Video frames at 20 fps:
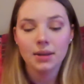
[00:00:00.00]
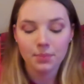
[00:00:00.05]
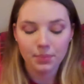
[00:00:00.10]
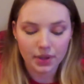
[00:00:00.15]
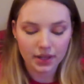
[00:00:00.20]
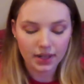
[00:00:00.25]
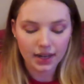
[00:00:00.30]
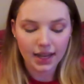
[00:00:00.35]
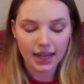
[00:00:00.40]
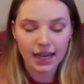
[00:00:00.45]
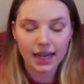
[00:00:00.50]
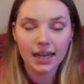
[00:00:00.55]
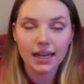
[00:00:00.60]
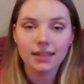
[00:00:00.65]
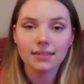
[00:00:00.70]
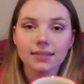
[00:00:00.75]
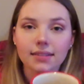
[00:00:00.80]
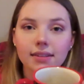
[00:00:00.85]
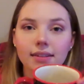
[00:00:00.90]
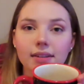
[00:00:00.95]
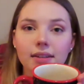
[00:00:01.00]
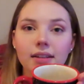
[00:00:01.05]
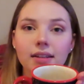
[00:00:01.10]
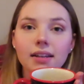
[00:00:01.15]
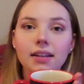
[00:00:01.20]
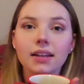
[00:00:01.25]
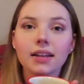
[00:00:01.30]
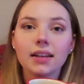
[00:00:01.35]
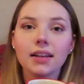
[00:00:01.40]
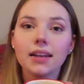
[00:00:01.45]
But I have
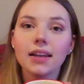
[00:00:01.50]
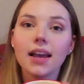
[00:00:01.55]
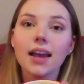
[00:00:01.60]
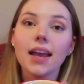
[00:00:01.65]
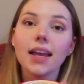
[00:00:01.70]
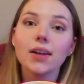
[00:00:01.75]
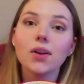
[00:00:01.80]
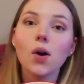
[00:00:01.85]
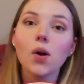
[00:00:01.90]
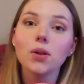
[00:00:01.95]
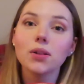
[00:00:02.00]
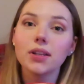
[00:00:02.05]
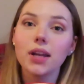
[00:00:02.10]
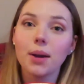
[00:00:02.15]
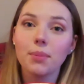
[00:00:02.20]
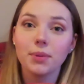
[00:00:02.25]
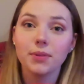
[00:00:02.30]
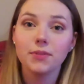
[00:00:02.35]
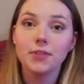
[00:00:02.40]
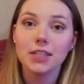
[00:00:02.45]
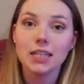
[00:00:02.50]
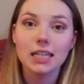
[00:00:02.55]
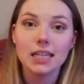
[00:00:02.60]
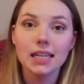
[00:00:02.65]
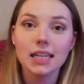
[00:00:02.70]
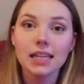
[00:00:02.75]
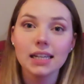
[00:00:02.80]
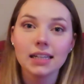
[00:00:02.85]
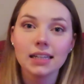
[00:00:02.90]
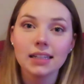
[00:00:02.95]
a cold cup of
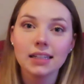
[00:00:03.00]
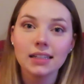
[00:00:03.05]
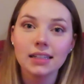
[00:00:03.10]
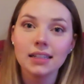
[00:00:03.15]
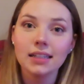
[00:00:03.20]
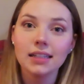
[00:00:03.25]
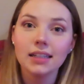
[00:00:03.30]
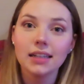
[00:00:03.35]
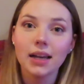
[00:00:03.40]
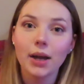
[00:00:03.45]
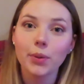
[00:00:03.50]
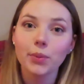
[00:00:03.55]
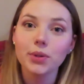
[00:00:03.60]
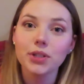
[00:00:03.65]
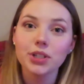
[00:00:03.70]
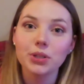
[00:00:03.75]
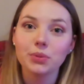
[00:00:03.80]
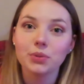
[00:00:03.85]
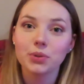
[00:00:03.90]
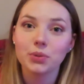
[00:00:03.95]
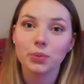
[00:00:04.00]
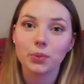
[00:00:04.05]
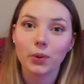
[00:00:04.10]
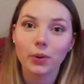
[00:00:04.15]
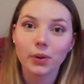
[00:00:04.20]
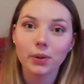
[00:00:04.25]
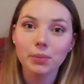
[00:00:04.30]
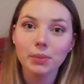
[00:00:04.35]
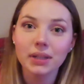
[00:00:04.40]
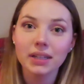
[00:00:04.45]
tea. I wish it was
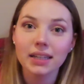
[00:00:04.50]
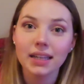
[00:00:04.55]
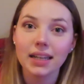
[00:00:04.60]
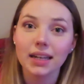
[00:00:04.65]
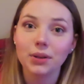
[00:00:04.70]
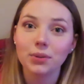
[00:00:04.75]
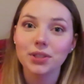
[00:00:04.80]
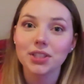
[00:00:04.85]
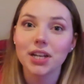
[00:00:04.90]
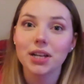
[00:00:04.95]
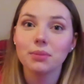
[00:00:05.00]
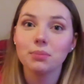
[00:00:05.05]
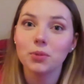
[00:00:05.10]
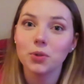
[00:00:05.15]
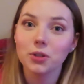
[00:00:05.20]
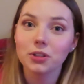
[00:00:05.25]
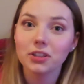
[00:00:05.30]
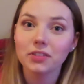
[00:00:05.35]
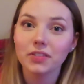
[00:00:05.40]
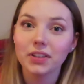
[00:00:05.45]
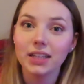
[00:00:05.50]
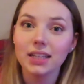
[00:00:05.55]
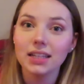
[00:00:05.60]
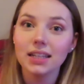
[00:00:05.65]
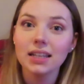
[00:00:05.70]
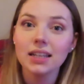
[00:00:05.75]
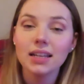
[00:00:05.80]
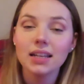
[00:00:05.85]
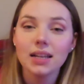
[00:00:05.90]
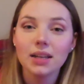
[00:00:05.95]
warm, and I wish I had more of it.
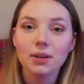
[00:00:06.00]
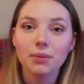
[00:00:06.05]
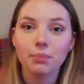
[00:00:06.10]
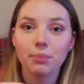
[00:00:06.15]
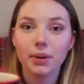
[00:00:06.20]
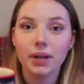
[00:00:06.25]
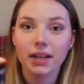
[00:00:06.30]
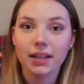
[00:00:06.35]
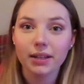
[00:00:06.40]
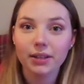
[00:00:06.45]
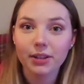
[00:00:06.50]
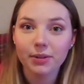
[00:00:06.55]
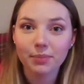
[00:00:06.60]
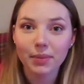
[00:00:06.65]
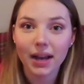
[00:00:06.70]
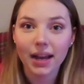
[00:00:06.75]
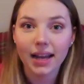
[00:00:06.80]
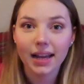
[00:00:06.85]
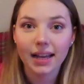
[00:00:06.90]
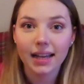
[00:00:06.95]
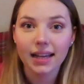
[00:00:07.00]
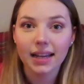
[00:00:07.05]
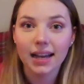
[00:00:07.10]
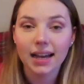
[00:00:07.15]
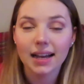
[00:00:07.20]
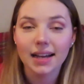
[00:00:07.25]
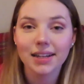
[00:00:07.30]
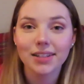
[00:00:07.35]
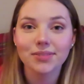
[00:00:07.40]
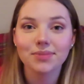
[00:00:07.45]
But
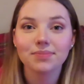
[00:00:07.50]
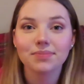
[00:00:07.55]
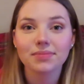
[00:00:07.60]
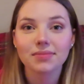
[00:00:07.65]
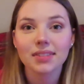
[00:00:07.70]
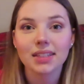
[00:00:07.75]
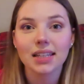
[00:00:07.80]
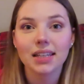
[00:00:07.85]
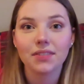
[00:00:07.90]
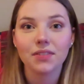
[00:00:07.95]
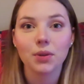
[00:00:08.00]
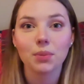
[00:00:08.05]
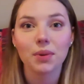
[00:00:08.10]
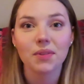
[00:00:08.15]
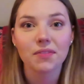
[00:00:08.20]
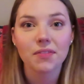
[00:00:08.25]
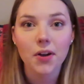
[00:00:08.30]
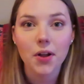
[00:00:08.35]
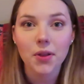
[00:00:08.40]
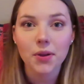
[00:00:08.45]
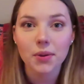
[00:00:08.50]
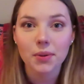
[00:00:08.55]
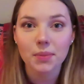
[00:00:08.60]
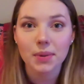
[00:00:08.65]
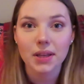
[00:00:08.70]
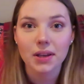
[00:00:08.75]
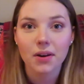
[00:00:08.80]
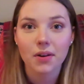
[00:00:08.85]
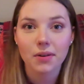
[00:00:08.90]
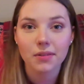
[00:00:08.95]
my if you've been following
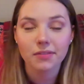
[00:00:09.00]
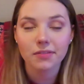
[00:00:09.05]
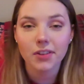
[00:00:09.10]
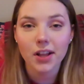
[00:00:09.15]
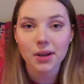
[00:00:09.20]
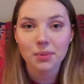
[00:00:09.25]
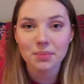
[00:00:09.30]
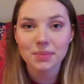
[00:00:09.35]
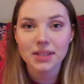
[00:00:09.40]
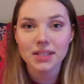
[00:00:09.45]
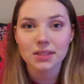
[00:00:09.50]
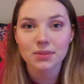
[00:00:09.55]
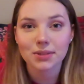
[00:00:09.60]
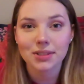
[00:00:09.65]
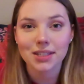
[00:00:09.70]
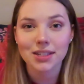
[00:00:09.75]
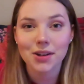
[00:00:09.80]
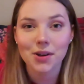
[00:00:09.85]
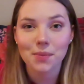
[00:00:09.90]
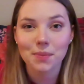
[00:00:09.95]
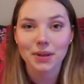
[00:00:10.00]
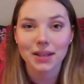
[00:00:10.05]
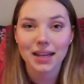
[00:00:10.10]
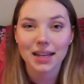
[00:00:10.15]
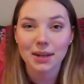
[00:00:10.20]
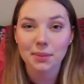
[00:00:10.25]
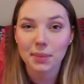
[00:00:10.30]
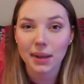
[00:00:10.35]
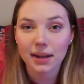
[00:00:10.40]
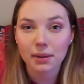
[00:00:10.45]
me on Vlogmas, which I know I've been
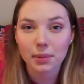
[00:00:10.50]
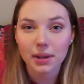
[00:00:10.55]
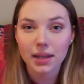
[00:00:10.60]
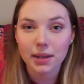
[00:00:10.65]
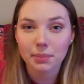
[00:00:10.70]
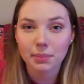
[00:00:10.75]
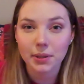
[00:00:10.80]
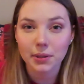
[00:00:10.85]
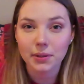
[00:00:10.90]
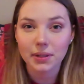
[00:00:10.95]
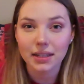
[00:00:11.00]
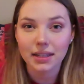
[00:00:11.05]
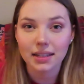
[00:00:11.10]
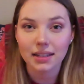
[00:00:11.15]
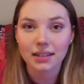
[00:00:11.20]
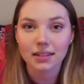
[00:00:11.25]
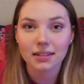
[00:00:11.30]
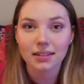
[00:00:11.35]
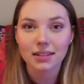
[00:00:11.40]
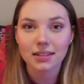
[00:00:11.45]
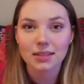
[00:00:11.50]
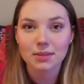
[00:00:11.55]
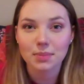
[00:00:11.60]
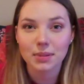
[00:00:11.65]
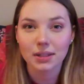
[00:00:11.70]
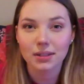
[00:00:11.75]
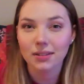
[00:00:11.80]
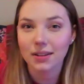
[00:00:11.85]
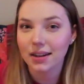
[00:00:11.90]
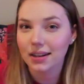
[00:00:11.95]
kind of bad about uploading, and it's
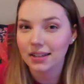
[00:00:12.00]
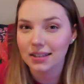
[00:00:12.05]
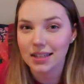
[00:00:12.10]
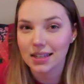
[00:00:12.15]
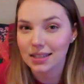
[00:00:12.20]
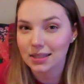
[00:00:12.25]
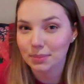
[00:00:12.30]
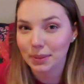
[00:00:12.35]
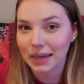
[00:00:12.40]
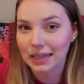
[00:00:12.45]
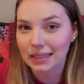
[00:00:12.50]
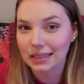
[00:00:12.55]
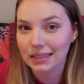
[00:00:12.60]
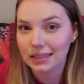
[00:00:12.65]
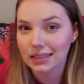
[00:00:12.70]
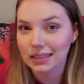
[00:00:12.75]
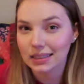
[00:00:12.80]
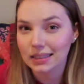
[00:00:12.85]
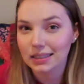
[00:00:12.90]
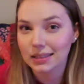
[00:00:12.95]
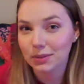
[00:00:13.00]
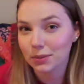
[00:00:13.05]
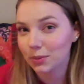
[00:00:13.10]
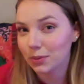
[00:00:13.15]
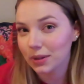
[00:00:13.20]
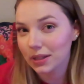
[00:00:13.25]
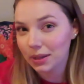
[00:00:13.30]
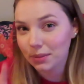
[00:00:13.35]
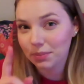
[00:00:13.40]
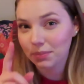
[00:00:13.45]
been a lot of days packed into
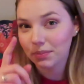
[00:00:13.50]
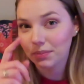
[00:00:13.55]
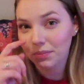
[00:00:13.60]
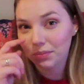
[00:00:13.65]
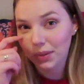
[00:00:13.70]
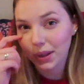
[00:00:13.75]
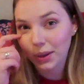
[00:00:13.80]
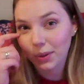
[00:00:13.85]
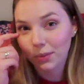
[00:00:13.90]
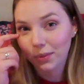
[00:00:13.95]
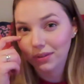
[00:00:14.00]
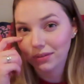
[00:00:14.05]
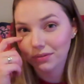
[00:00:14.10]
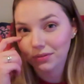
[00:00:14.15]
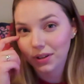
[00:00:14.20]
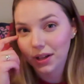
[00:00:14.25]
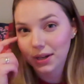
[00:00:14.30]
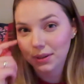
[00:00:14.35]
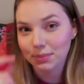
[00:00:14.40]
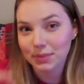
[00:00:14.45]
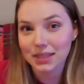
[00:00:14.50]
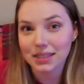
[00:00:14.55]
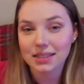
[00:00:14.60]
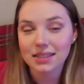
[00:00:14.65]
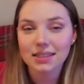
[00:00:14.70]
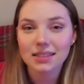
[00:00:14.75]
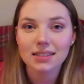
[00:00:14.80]
one Vlogmas